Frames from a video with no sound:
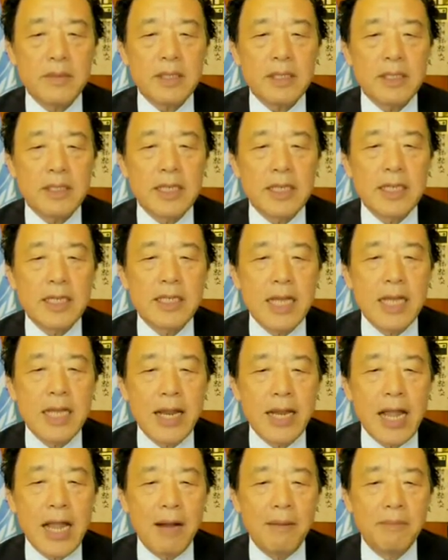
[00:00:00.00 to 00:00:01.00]
Since I
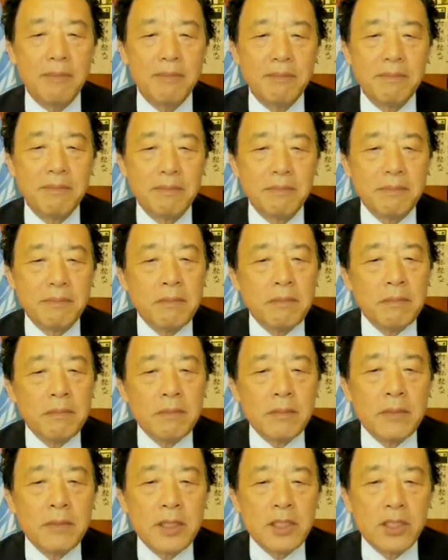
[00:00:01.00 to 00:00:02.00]
came
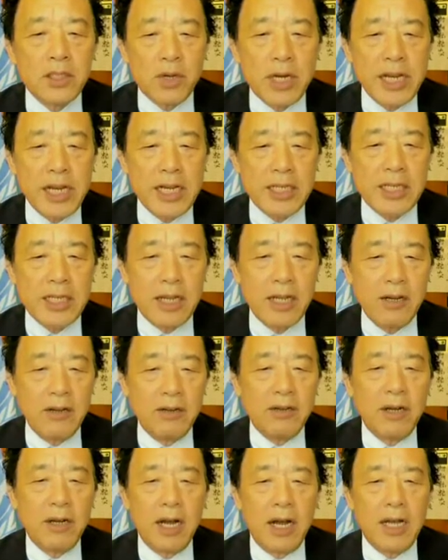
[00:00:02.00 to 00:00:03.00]
3 years ago
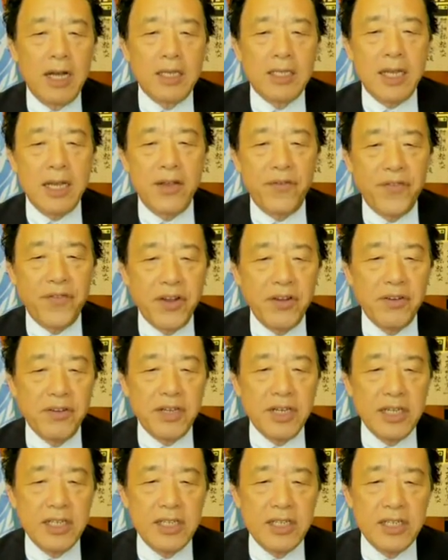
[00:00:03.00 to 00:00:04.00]
as FAO
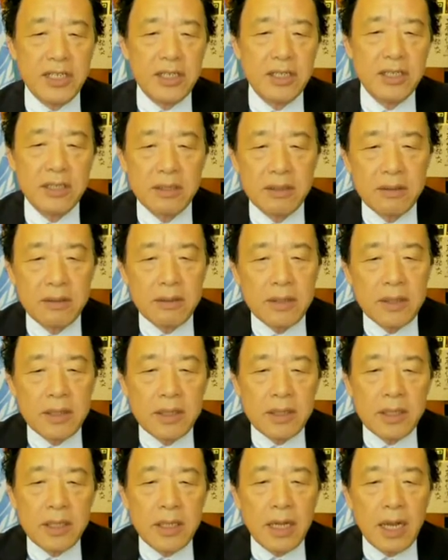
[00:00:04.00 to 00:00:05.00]
DG,
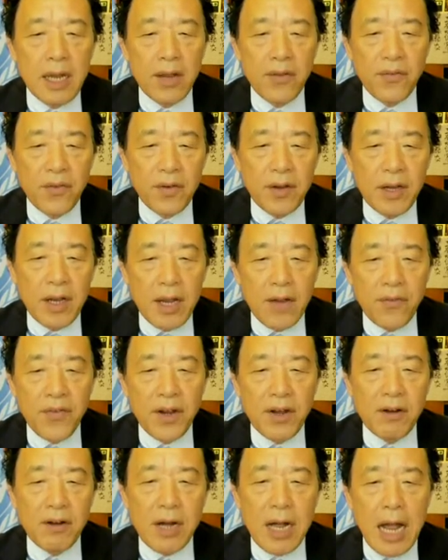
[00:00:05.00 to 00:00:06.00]

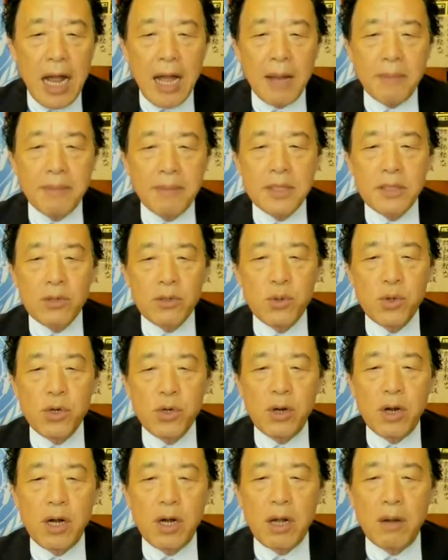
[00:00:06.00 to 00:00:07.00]
FAO helps
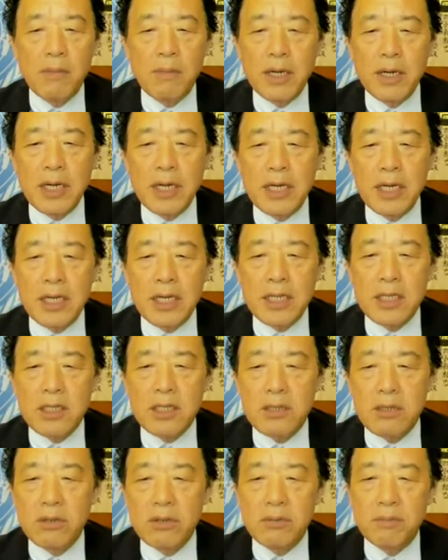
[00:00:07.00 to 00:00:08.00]
rural communities
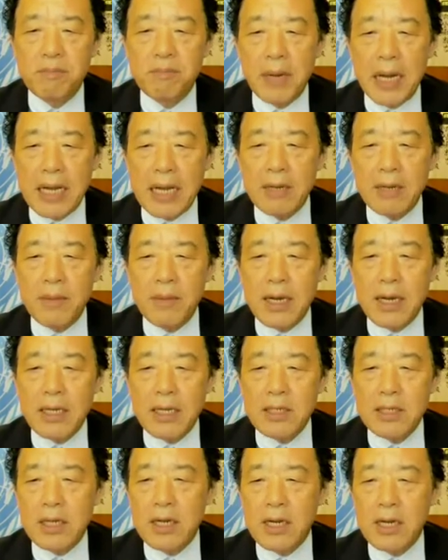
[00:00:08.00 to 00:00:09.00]
to better
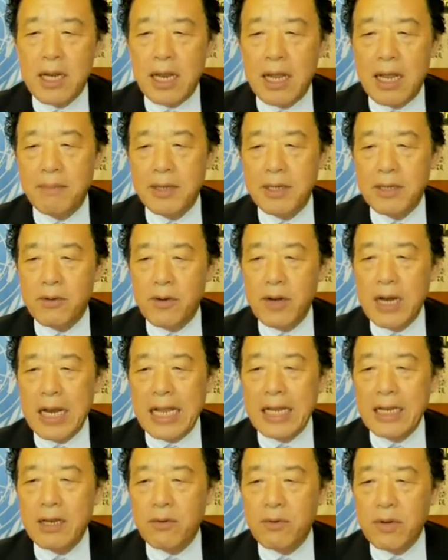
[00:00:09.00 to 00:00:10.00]
manage
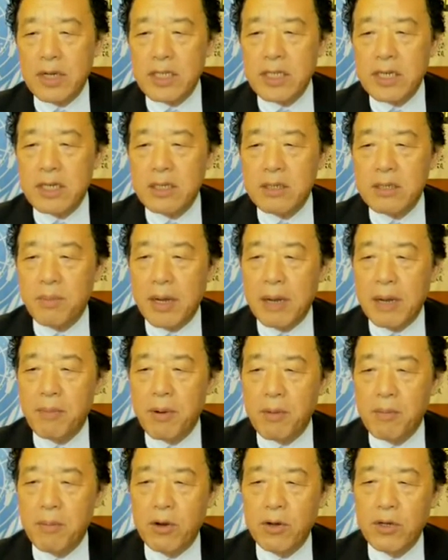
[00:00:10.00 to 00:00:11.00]
climate-related risks by
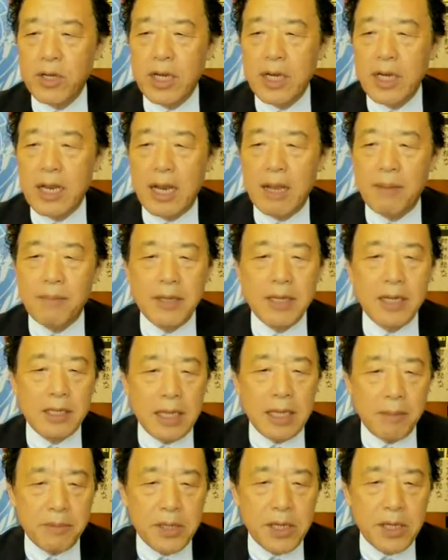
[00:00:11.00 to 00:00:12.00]
promoting climate
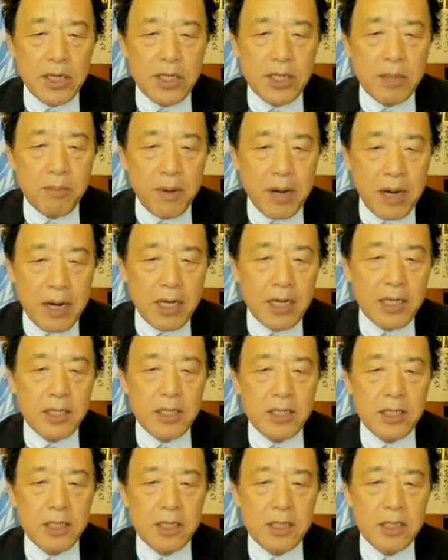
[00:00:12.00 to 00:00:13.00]
adaptation
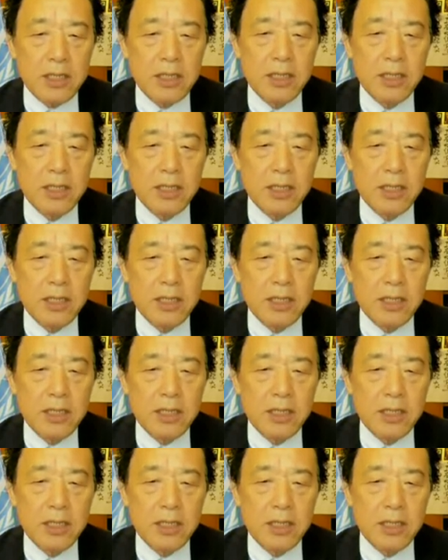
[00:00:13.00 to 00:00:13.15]
practices,